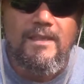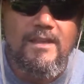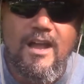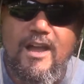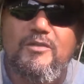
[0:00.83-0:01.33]

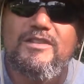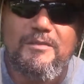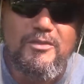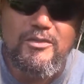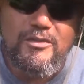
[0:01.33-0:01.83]
Alright, what's up
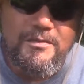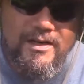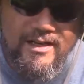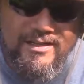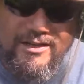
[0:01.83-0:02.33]
YouTube?
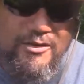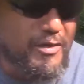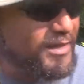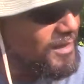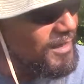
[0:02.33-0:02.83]
Alright, another
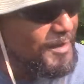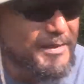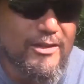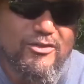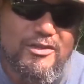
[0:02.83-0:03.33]
quick
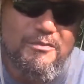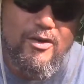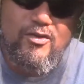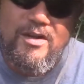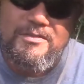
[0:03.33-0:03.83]
update on this bow.
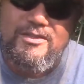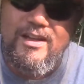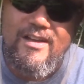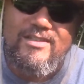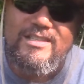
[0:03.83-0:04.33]
I'm still
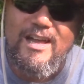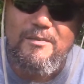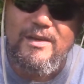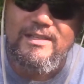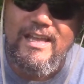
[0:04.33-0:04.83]
having the time of
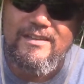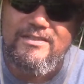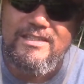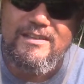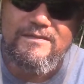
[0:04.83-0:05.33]
my life.
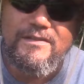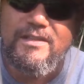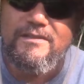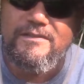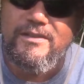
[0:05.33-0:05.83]
It's getting
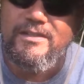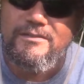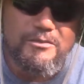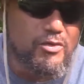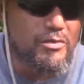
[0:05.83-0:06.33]
funner and funner,
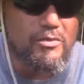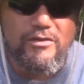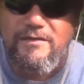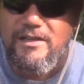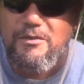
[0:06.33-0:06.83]
more and
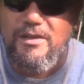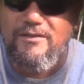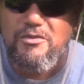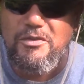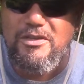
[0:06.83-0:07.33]
more fun,
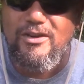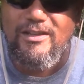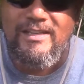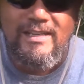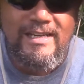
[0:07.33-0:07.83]
whatever you want to
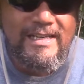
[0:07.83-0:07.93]
call it.